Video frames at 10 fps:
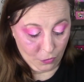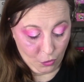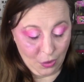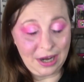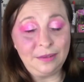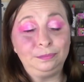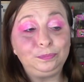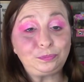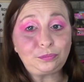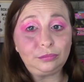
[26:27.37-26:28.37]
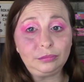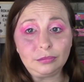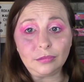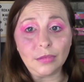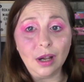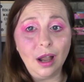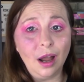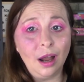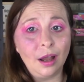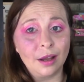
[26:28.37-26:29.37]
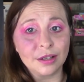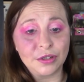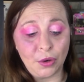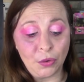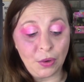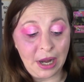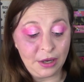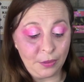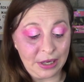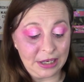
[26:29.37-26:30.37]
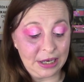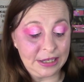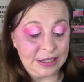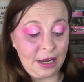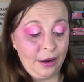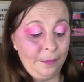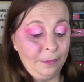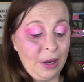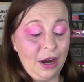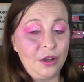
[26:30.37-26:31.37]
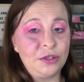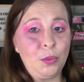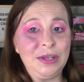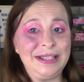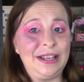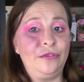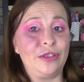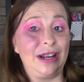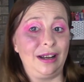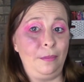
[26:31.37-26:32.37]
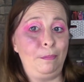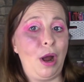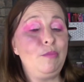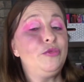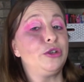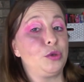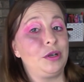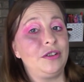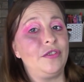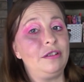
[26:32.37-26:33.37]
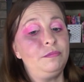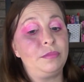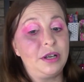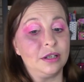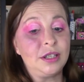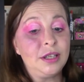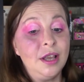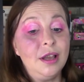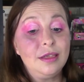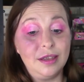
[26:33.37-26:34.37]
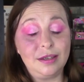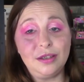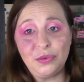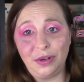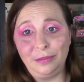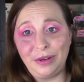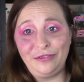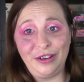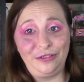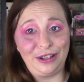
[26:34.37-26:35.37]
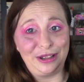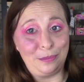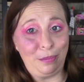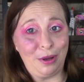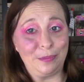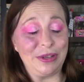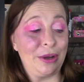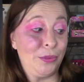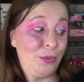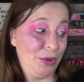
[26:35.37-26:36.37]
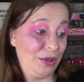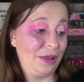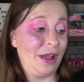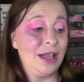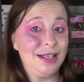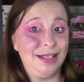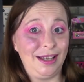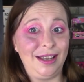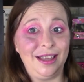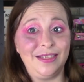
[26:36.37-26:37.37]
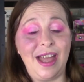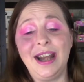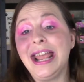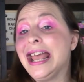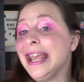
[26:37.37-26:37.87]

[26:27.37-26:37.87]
one. So anyway, guys, I also want to say for the lip balm for 25 bucks, this is one of my favorite lip balms. I will say that